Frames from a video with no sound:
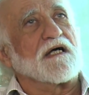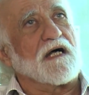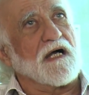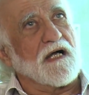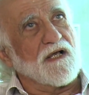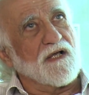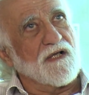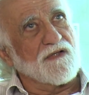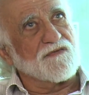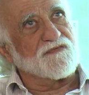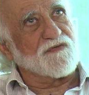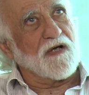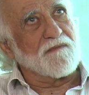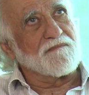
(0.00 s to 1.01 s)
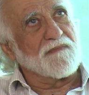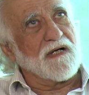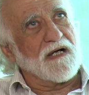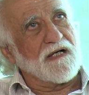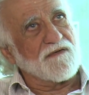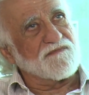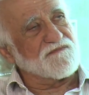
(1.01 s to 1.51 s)
some
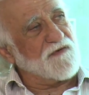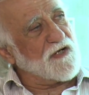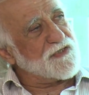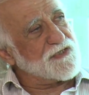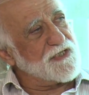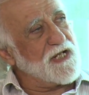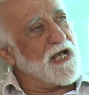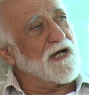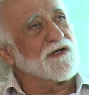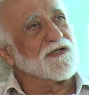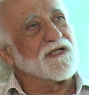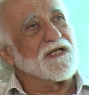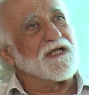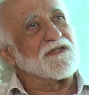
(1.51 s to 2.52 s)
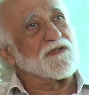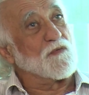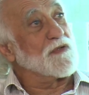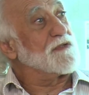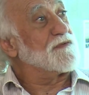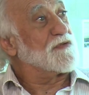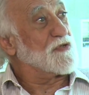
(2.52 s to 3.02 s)
functionality that
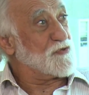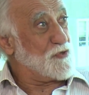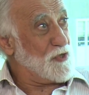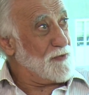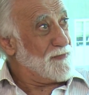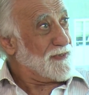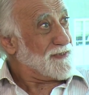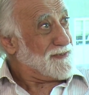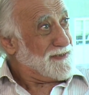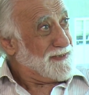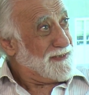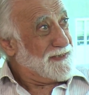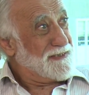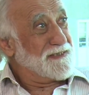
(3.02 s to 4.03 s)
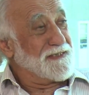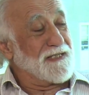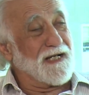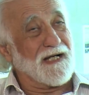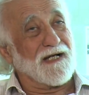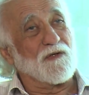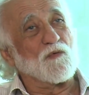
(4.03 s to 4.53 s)
would determine
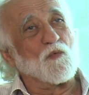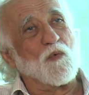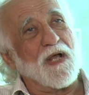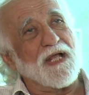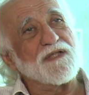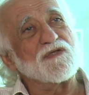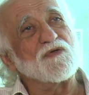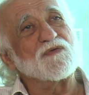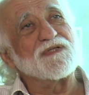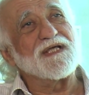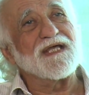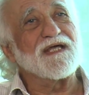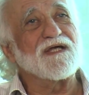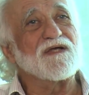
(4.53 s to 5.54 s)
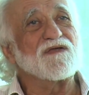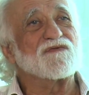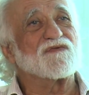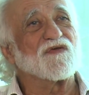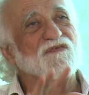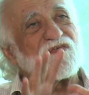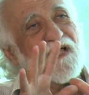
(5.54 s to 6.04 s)
when you need
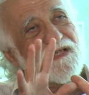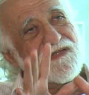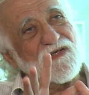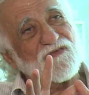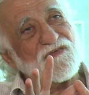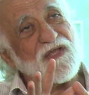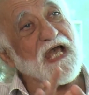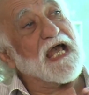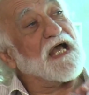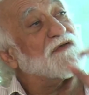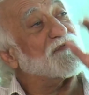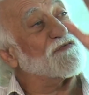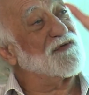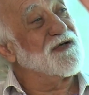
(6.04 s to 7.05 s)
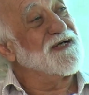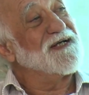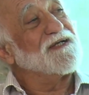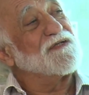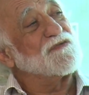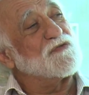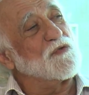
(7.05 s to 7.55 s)
to send this task
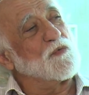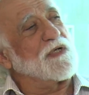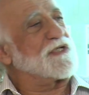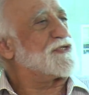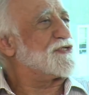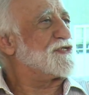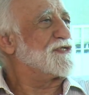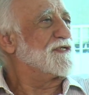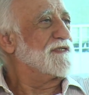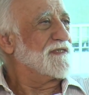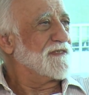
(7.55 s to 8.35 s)
to which